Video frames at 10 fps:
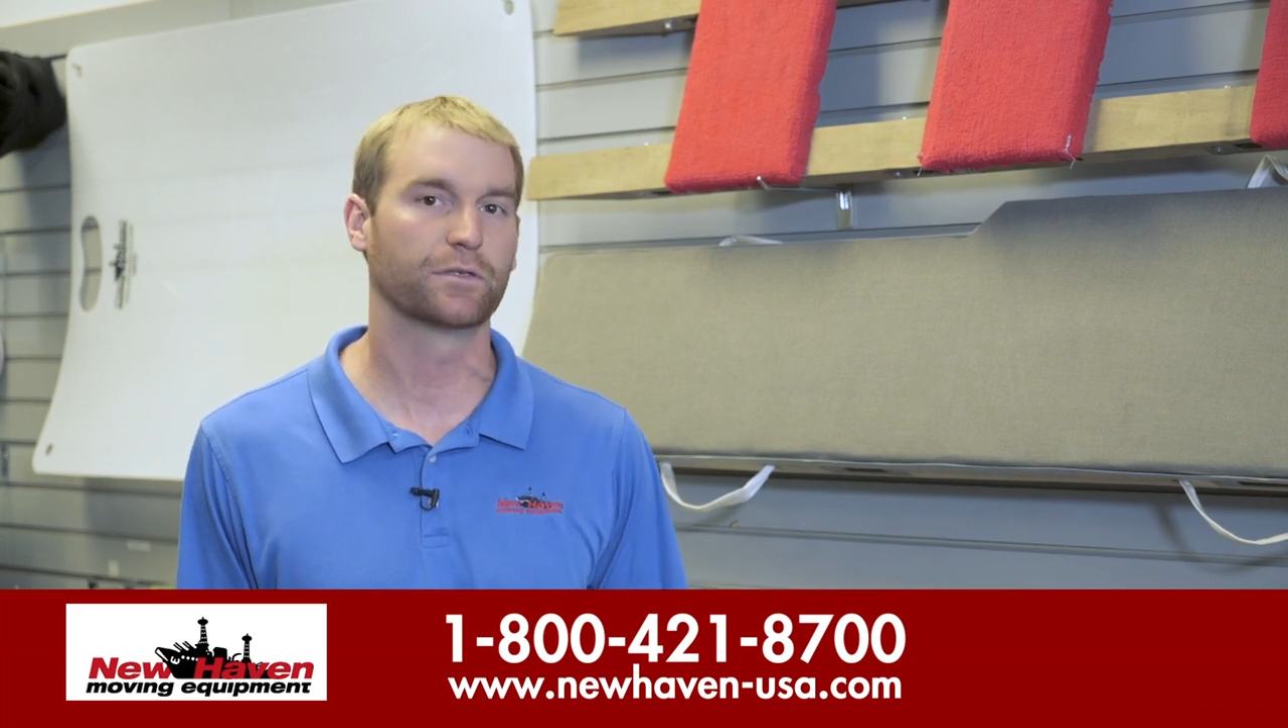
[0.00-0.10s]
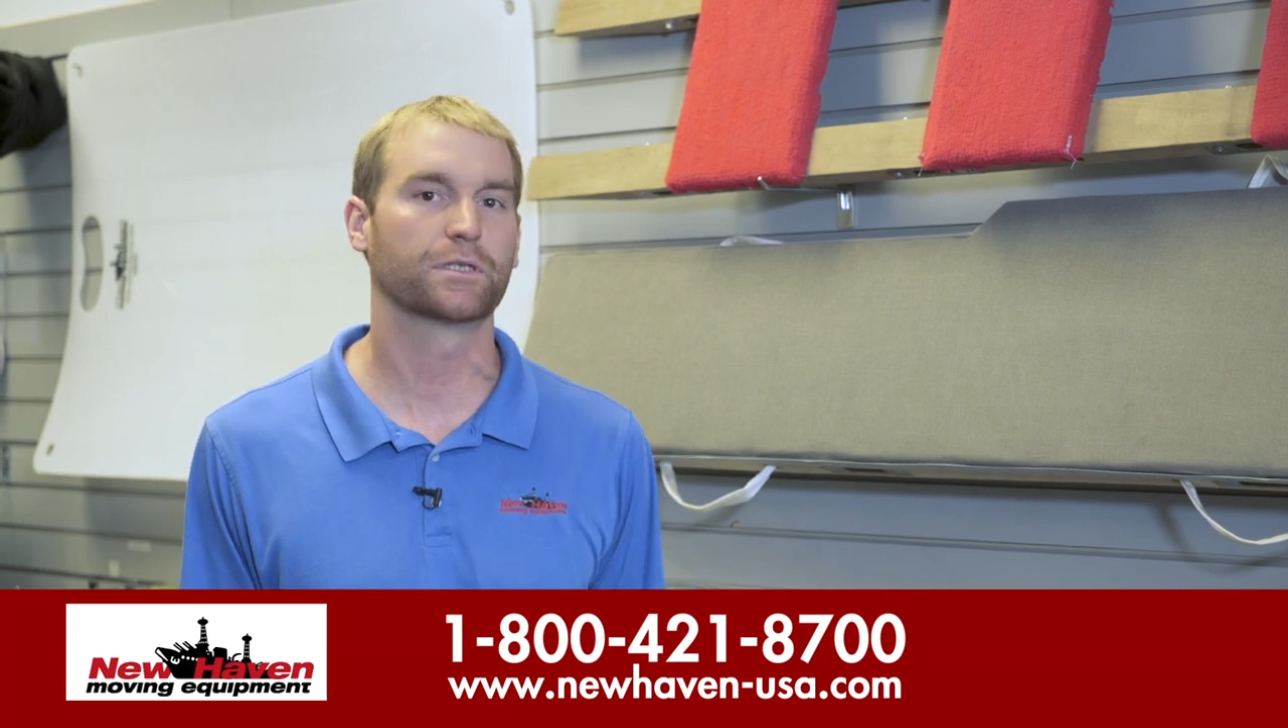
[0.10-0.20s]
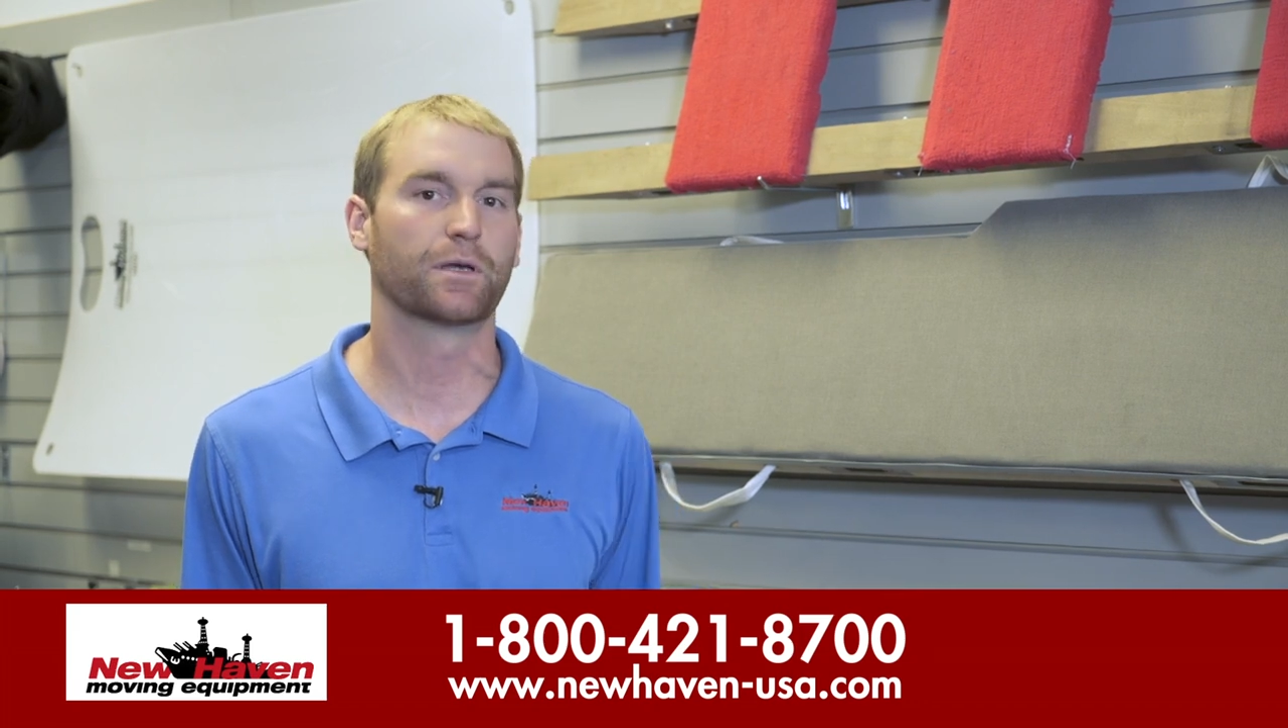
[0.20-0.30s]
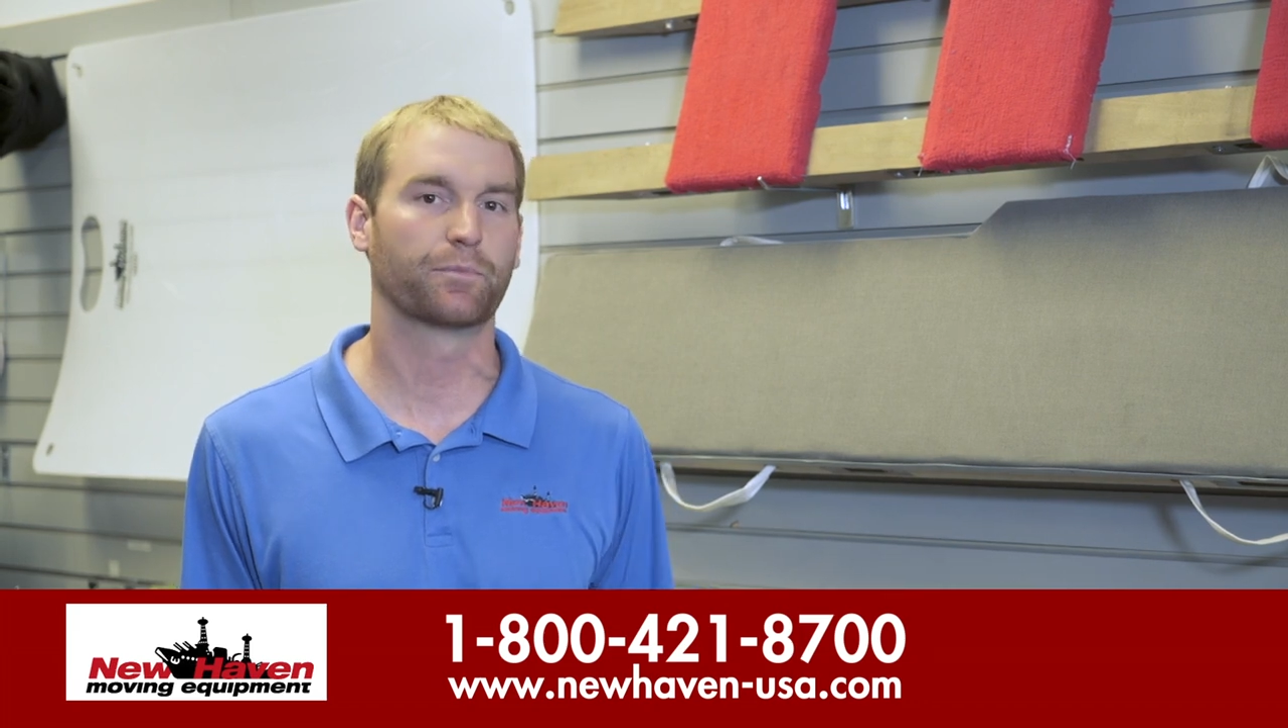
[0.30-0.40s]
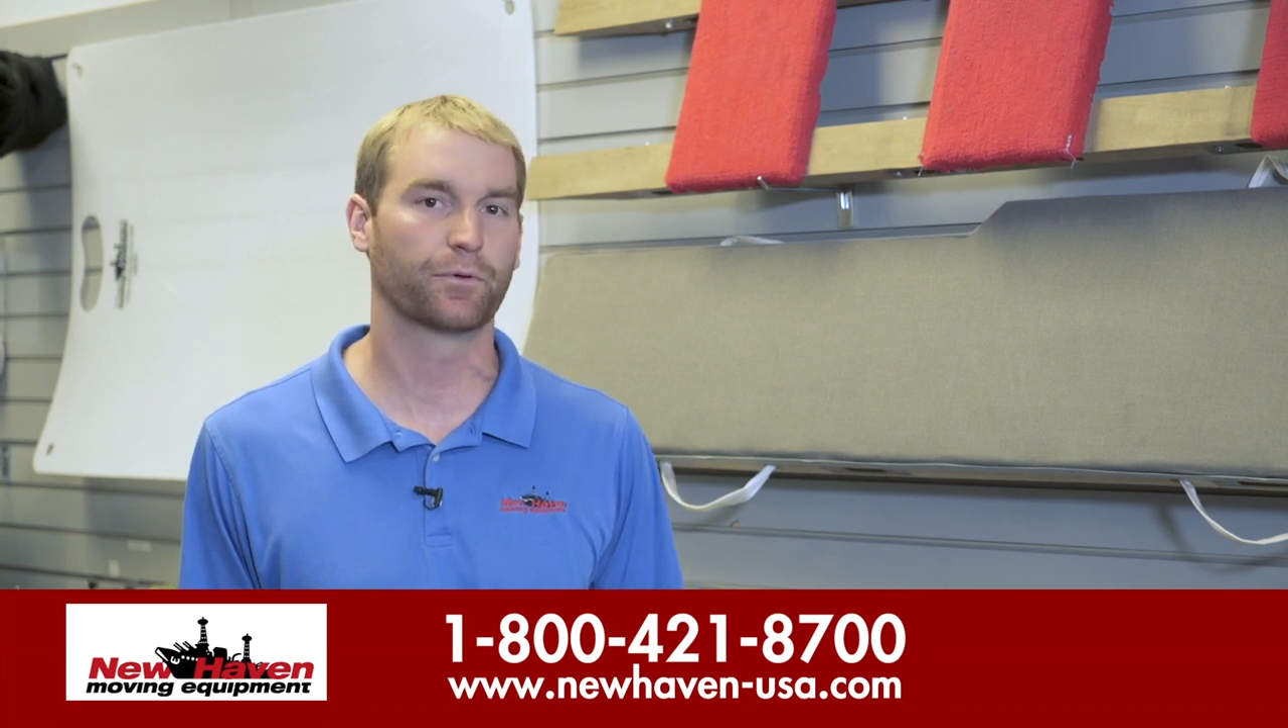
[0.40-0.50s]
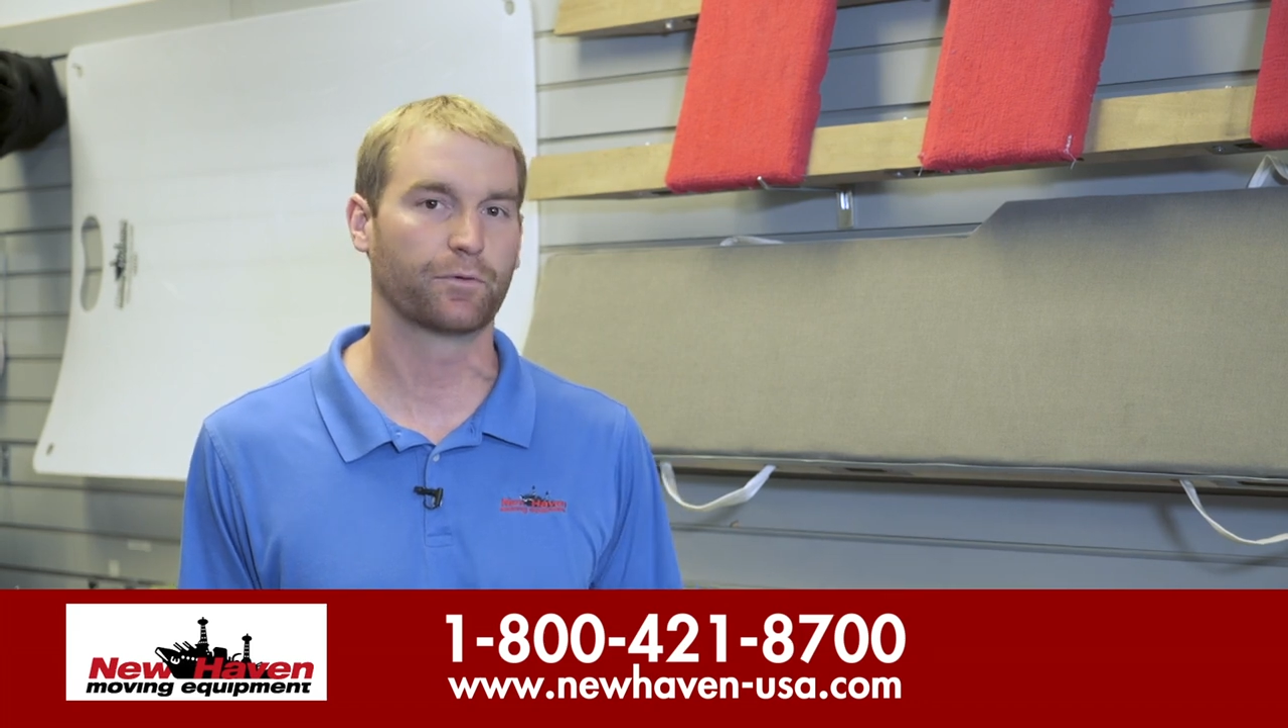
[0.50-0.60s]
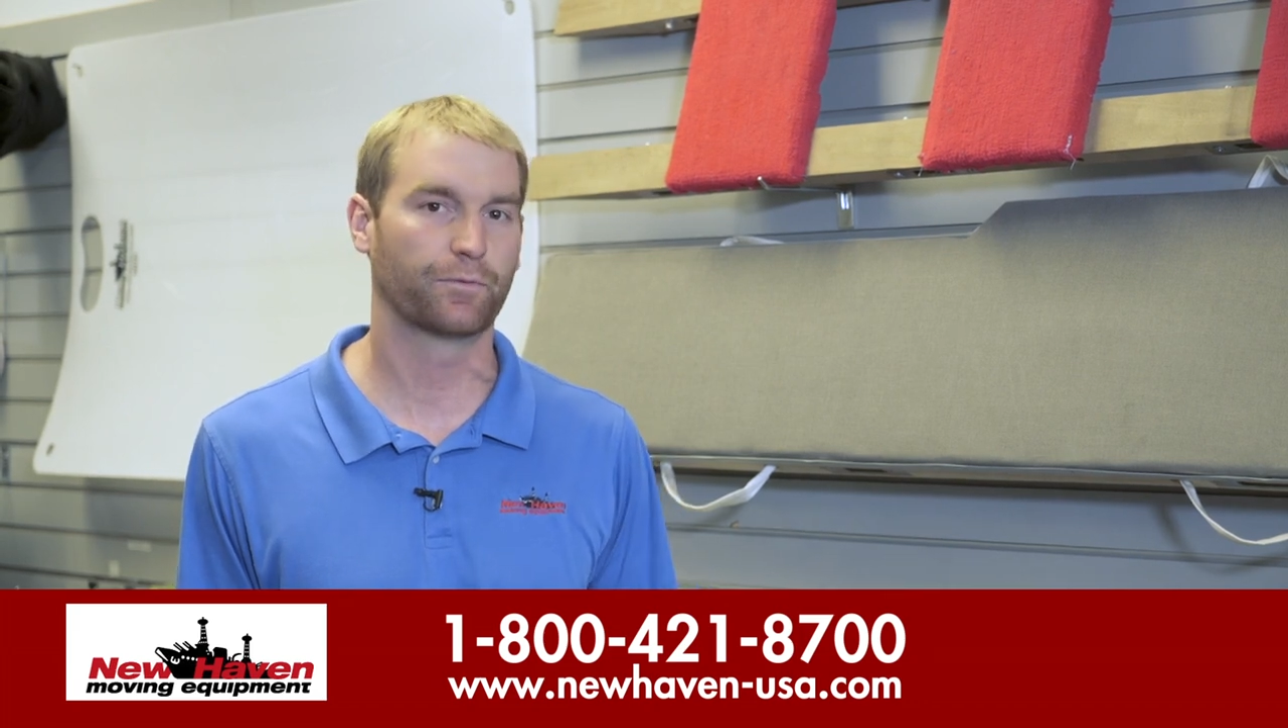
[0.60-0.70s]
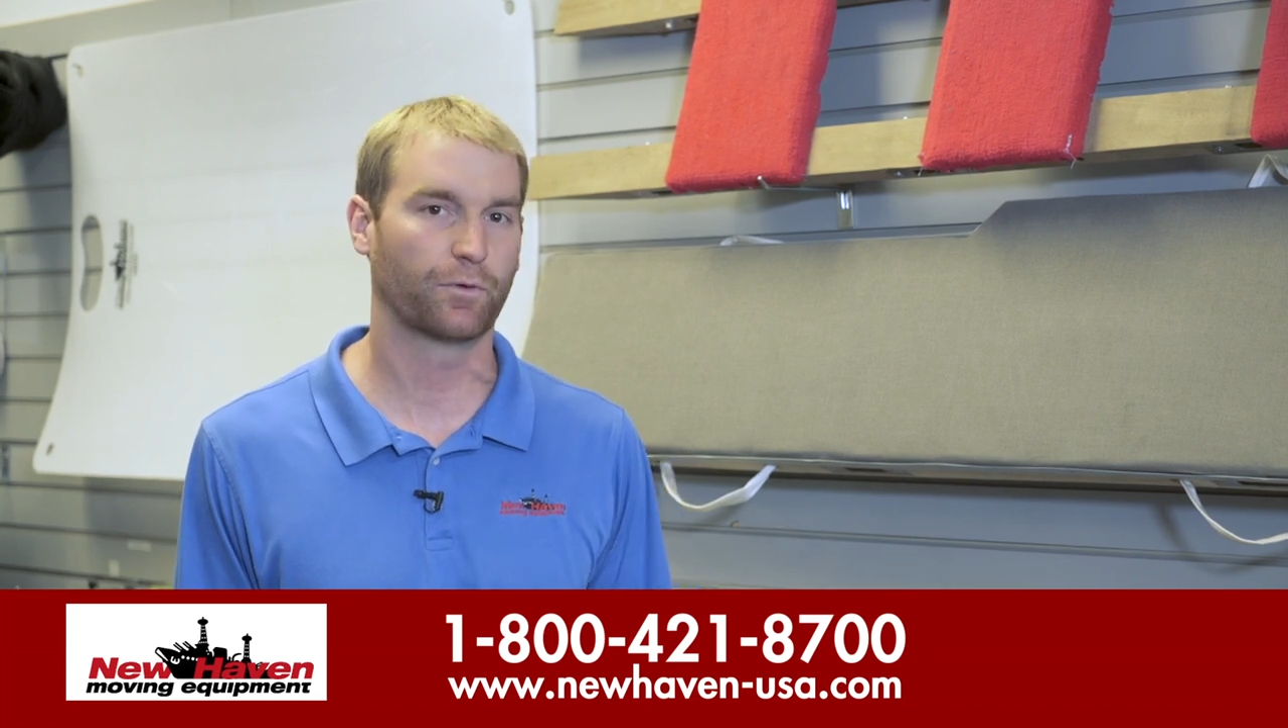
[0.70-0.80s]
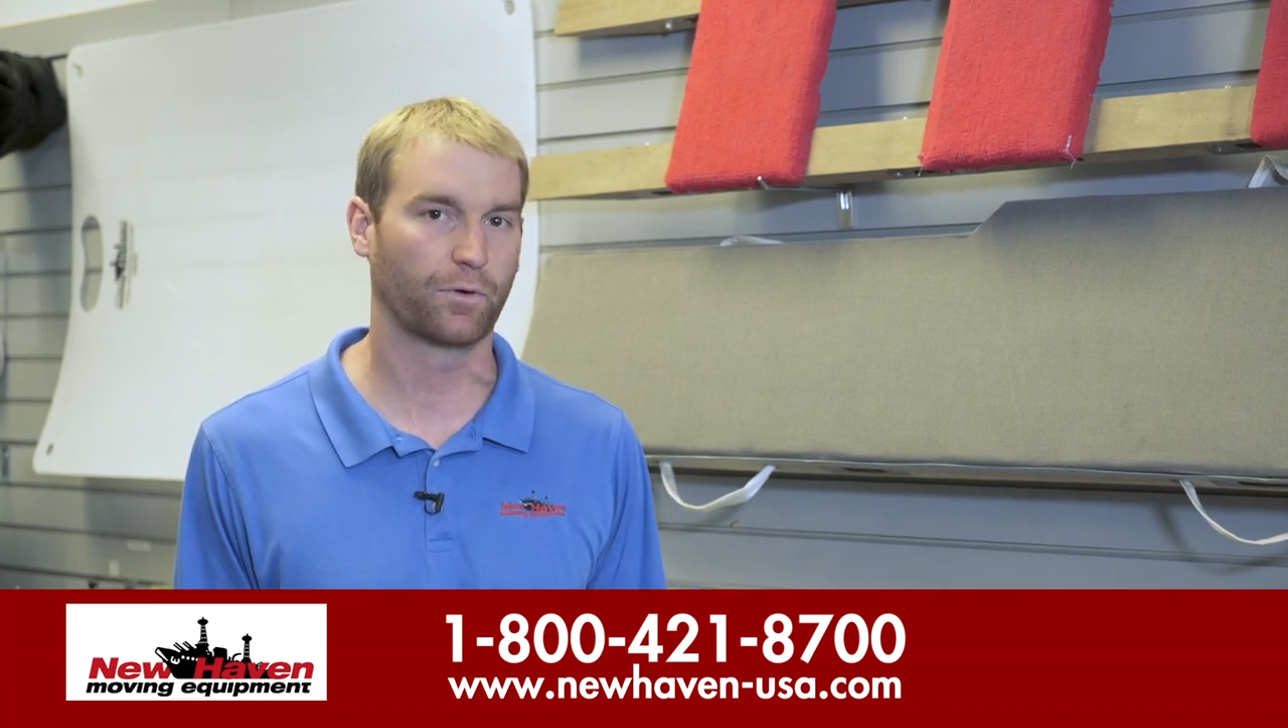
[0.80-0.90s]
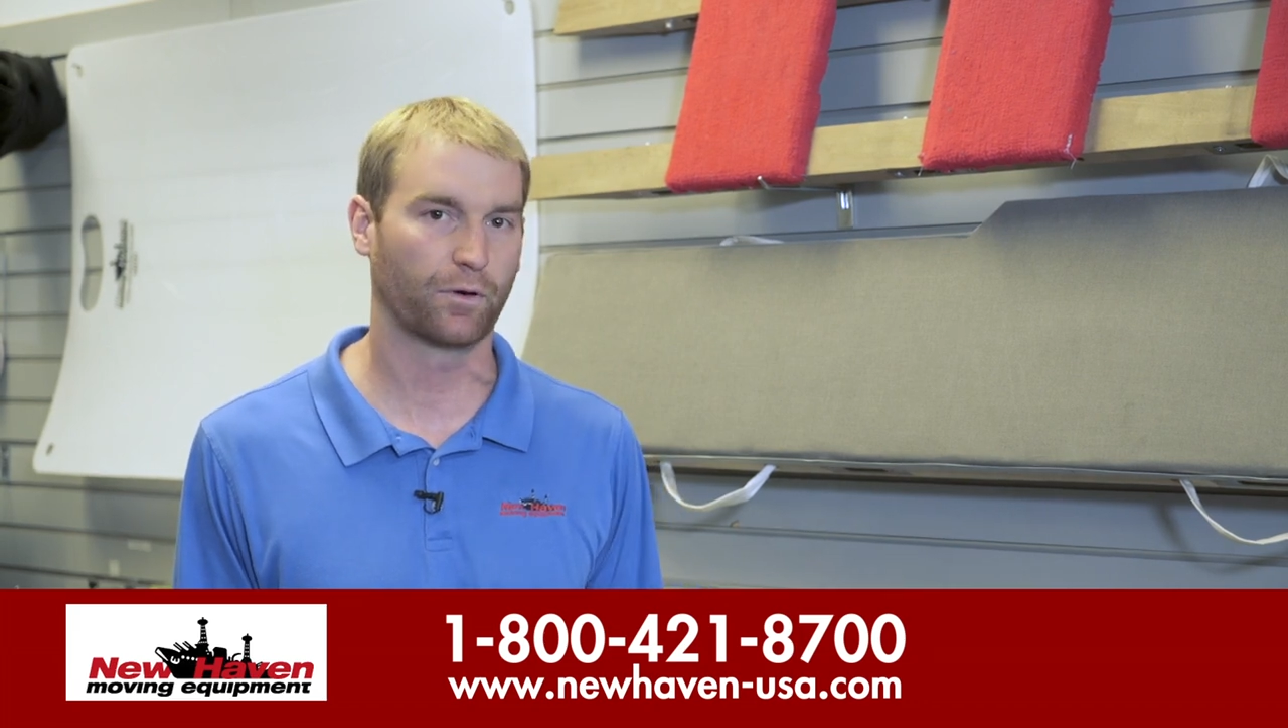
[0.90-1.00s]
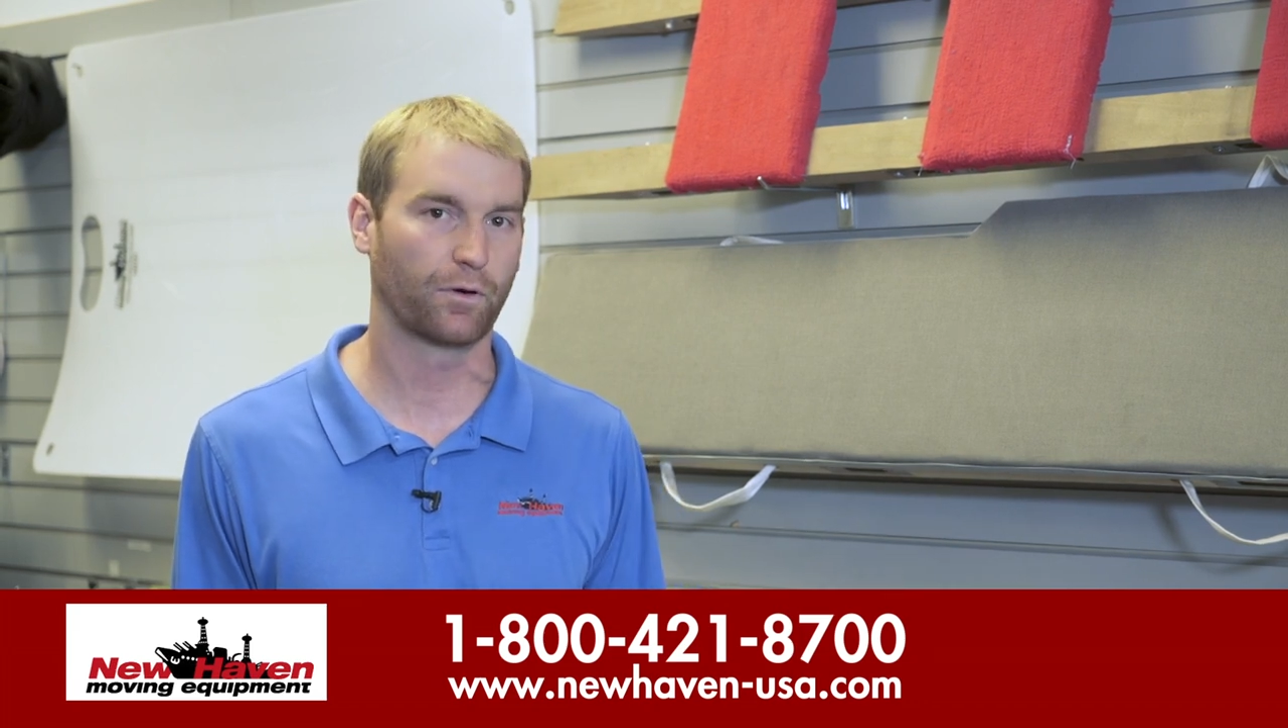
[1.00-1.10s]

slip-proof or